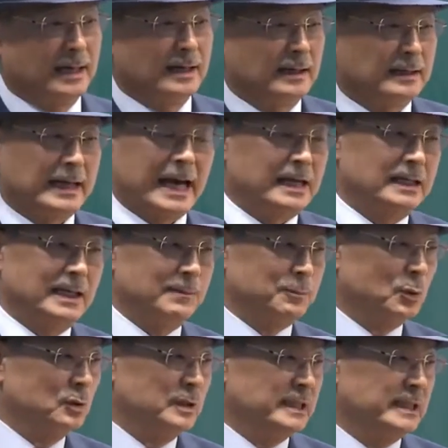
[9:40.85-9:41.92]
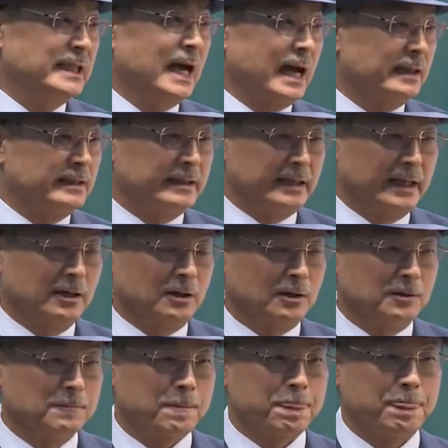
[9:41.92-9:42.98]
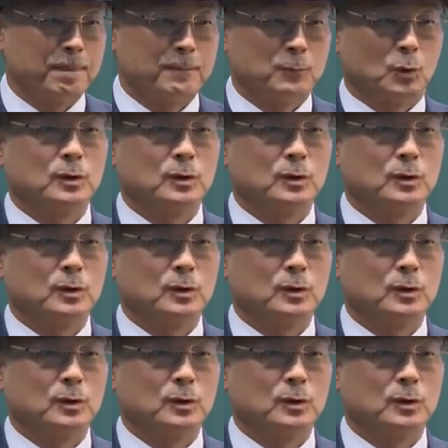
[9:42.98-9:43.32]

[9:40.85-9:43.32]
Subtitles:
This is not the essence of network marketing.